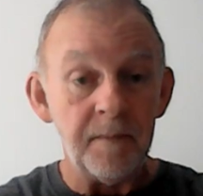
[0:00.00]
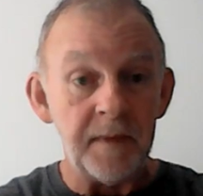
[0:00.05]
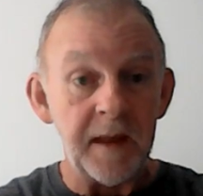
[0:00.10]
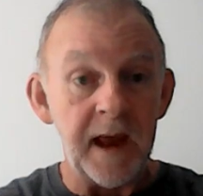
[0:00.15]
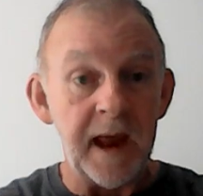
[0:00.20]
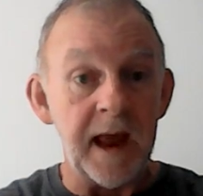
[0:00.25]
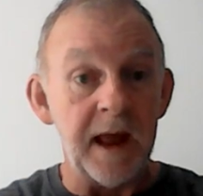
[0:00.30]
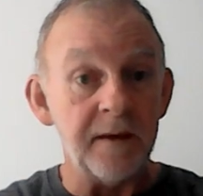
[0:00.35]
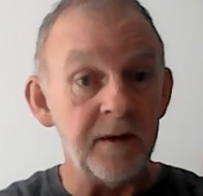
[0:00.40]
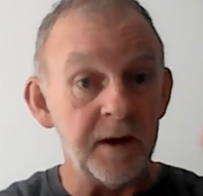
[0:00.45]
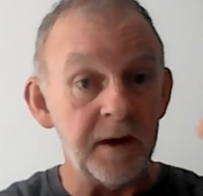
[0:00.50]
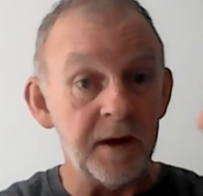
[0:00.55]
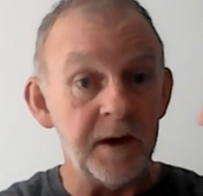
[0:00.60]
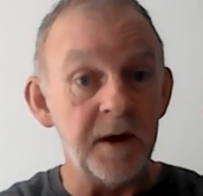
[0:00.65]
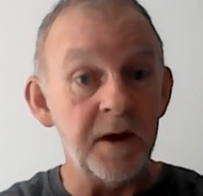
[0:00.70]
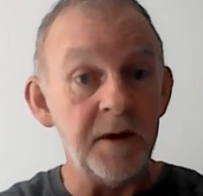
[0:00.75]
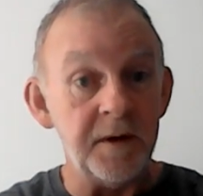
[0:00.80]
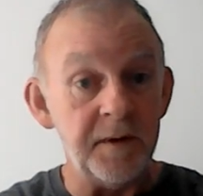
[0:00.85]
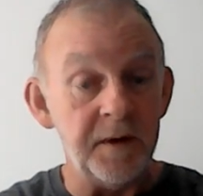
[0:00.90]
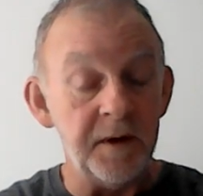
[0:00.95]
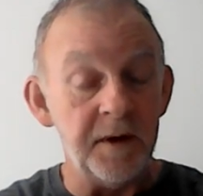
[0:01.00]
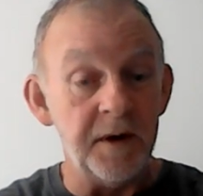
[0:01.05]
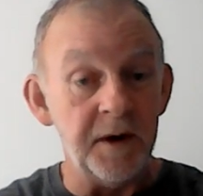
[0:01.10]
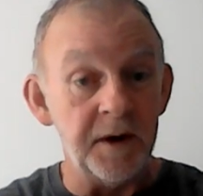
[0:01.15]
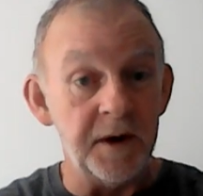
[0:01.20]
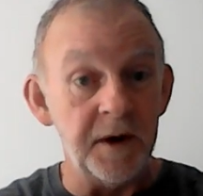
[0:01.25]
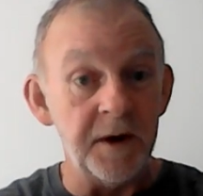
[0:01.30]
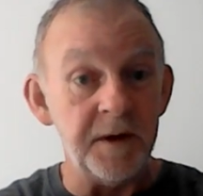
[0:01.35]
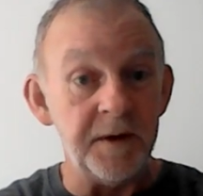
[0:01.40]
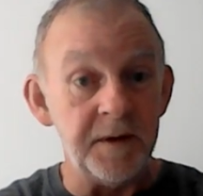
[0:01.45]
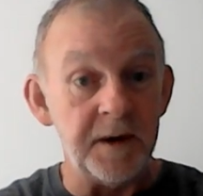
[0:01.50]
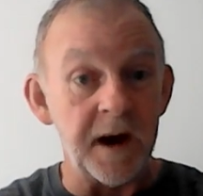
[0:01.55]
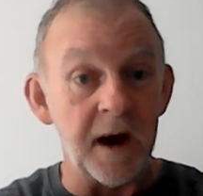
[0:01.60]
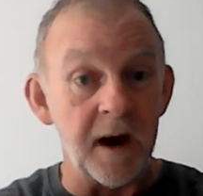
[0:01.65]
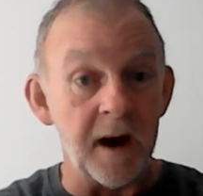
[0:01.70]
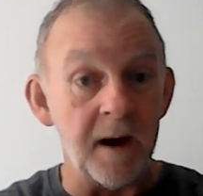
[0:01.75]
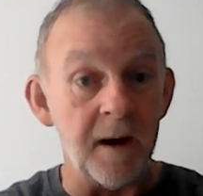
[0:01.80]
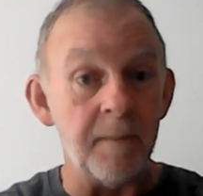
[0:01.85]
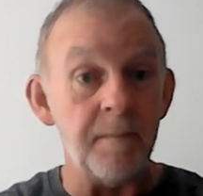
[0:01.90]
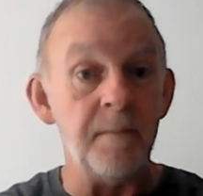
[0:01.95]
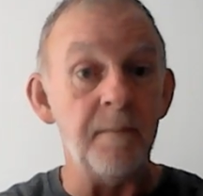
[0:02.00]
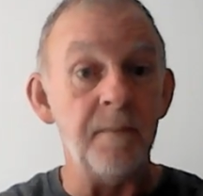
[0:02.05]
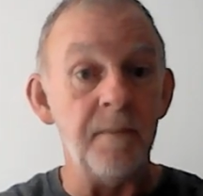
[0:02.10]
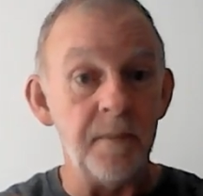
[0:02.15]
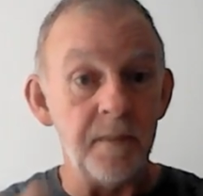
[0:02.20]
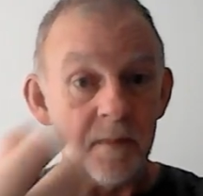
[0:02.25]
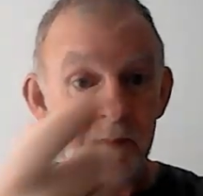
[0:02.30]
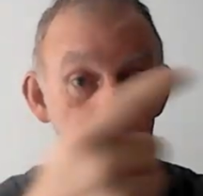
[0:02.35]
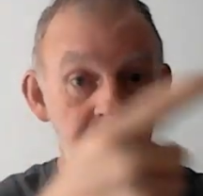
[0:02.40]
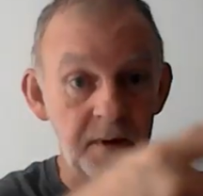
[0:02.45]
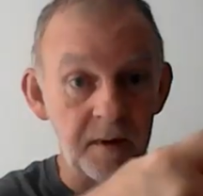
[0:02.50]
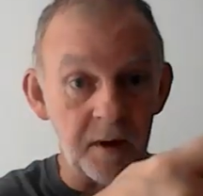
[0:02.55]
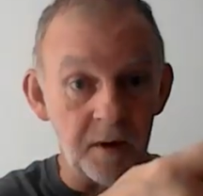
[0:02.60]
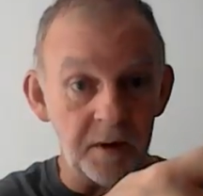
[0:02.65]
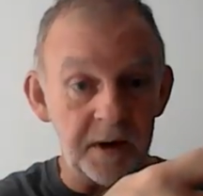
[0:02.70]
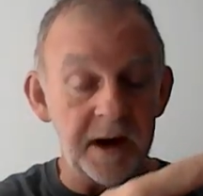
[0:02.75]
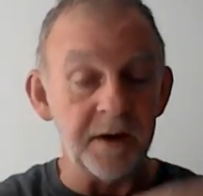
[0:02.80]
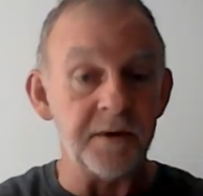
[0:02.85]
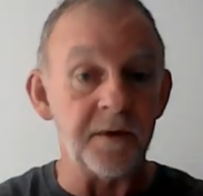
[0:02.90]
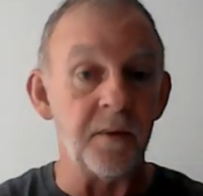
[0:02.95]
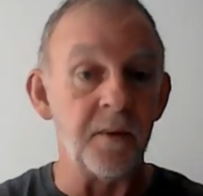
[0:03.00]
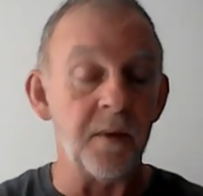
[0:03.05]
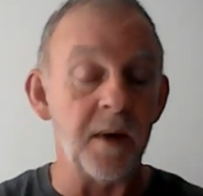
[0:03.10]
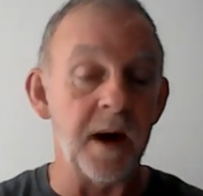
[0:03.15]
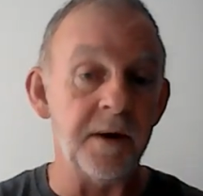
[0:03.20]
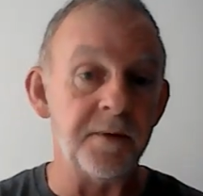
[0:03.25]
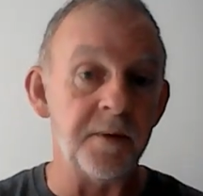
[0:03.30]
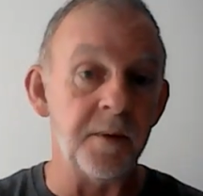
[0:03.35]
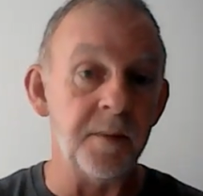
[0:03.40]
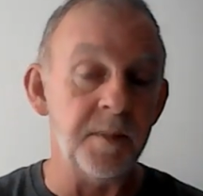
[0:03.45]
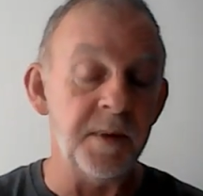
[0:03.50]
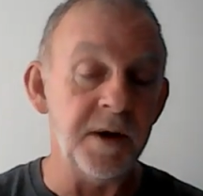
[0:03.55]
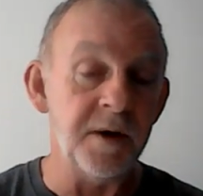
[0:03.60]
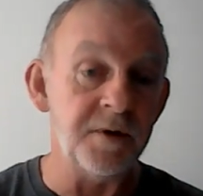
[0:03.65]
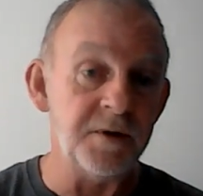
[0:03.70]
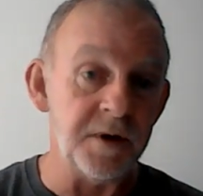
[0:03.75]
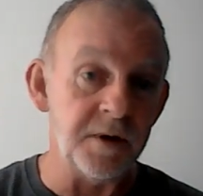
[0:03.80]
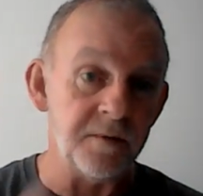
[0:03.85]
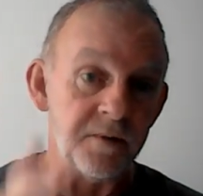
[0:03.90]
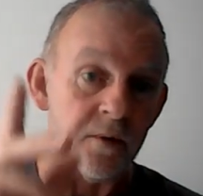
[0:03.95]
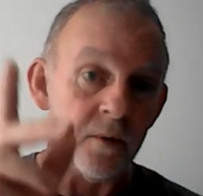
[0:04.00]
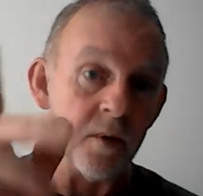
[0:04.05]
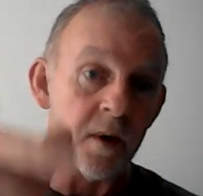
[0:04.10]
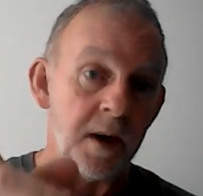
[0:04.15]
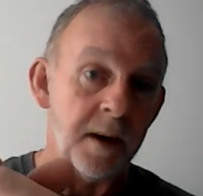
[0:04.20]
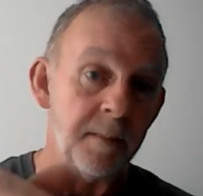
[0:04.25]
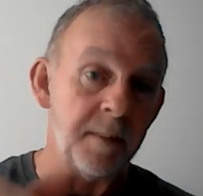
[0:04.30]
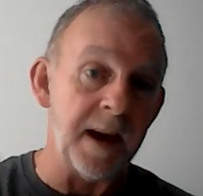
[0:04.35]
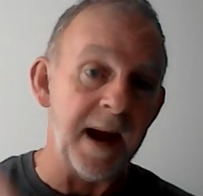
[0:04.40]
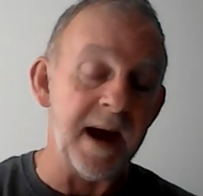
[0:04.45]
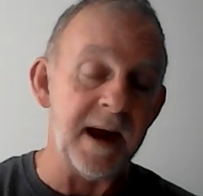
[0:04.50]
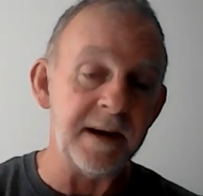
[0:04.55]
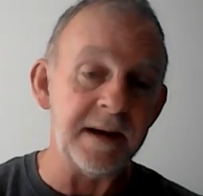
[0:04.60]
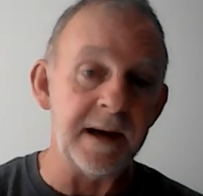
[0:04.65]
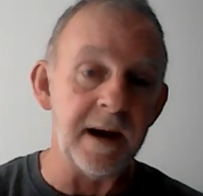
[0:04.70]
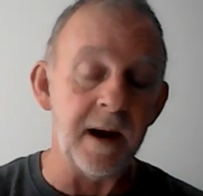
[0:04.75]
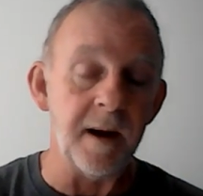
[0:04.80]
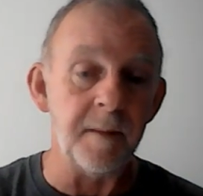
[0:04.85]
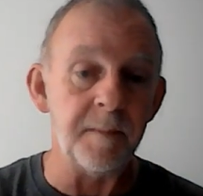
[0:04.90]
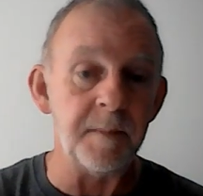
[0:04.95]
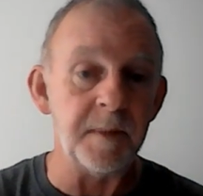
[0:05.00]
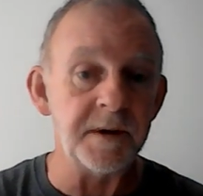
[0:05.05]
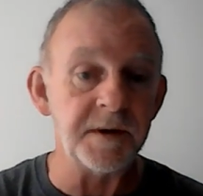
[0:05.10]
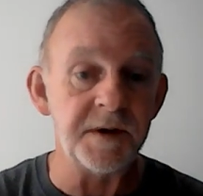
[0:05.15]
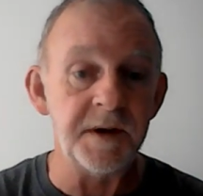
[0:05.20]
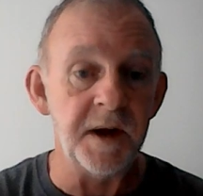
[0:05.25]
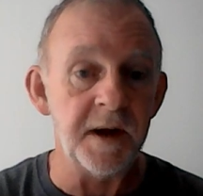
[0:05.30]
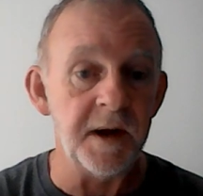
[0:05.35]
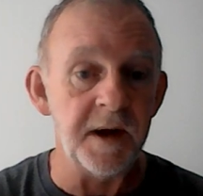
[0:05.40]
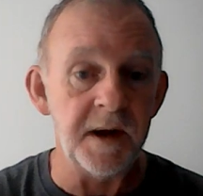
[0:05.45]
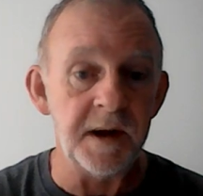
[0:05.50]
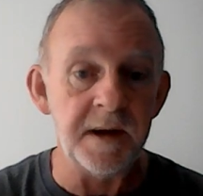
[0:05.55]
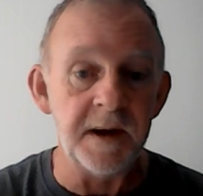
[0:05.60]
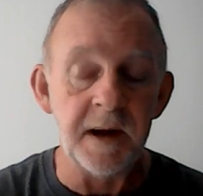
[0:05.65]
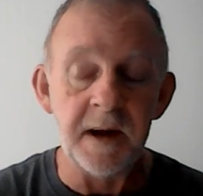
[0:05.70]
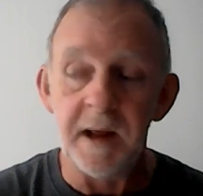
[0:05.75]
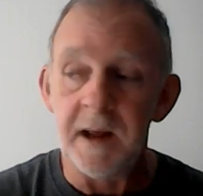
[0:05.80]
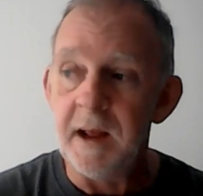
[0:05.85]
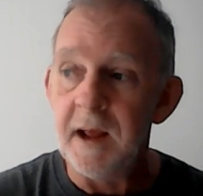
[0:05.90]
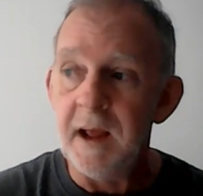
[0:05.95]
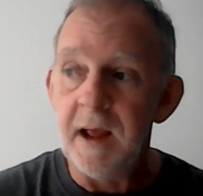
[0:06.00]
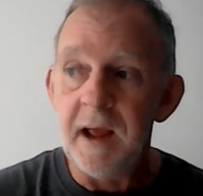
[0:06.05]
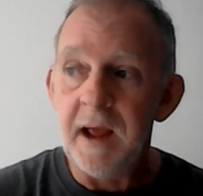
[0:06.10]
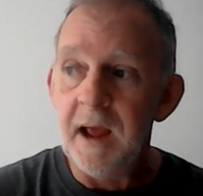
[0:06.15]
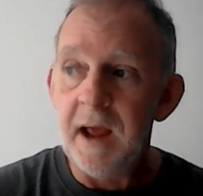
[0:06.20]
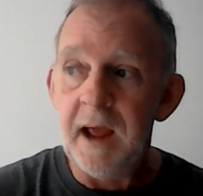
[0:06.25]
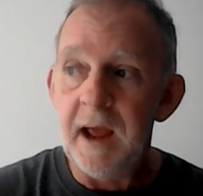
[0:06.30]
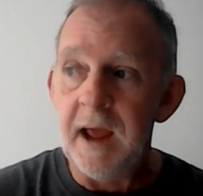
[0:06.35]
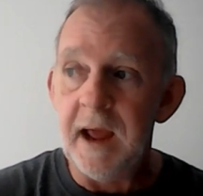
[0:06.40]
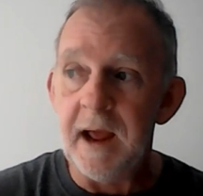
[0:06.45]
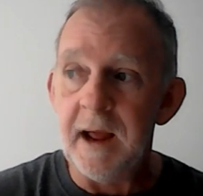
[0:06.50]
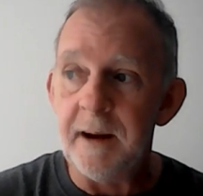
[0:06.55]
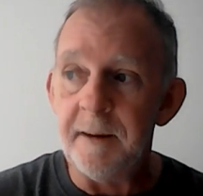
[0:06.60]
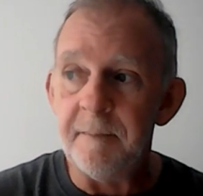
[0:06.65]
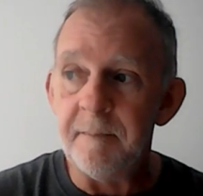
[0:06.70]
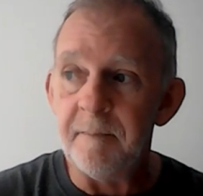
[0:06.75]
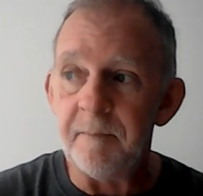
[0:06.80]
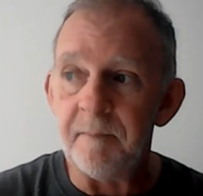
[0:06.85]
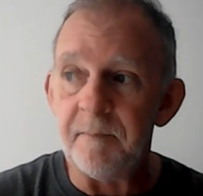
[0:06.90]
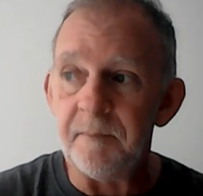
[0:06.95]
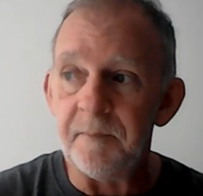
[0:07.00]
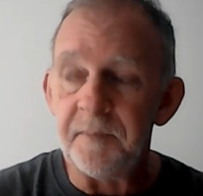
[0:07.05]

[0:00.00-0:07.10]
and the good cop will get the retribution for what a bad cop has done. And